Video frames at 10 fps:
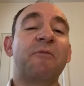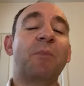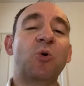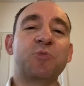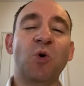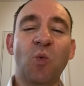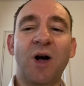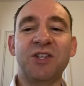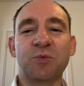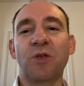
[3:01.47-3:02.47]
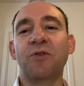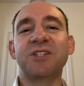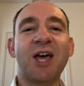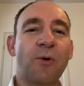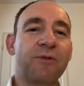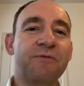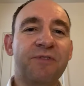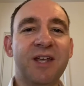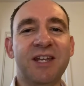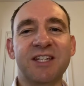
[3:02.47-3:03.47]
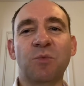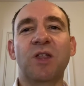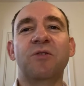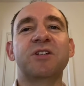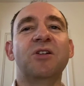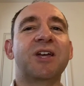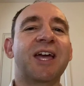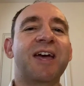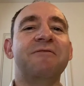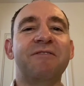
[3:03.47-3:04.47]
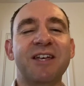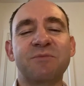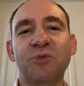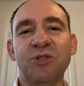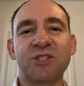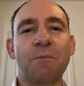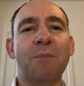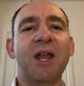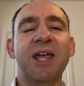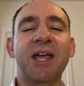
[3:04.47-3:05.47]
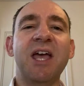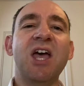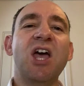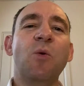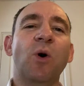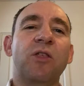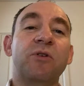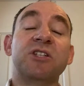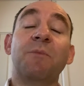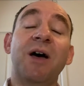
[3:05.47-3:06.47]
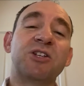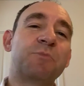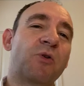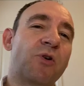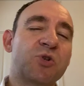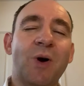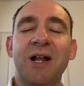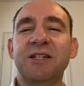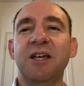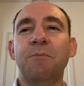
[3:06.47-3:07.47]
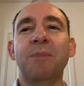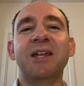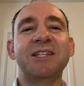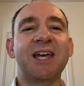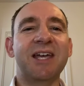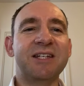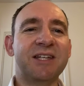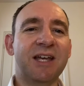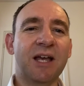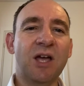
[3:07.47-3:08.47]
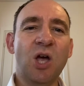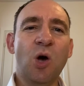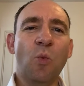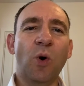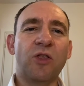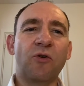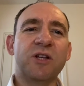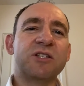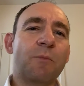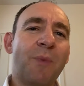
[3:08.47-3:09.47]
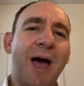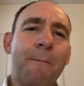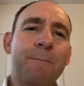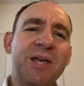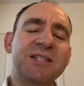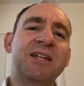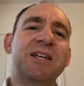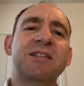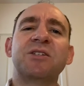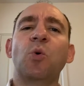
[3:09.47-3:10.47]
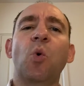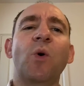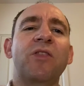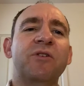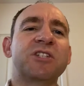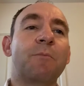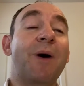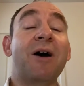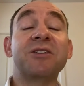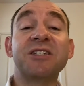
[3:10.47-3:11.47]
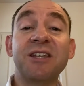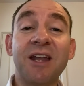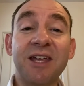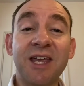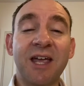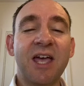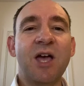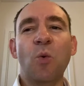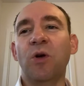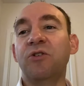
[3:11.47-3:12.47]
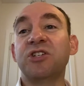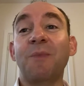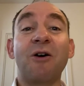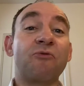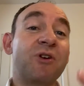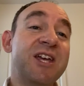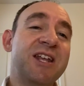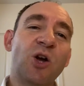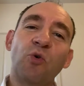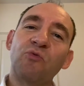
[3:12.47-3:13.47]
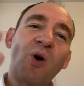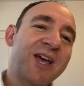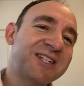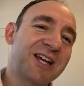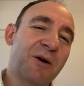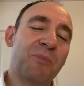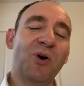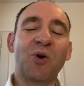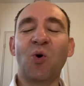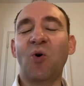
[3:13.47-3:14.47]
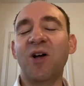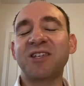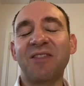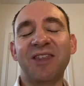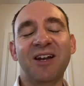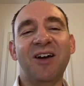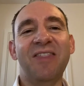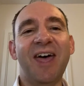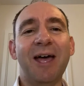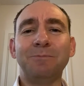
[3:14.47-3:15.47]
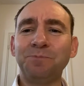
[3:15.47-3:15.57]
multiple ones, whether it's health and fitness, whether it's looking at investments and money, whether it's about spirituality and meditating, whether it's about business or whether it's about study, whether it's about reading or writing a book or something like that.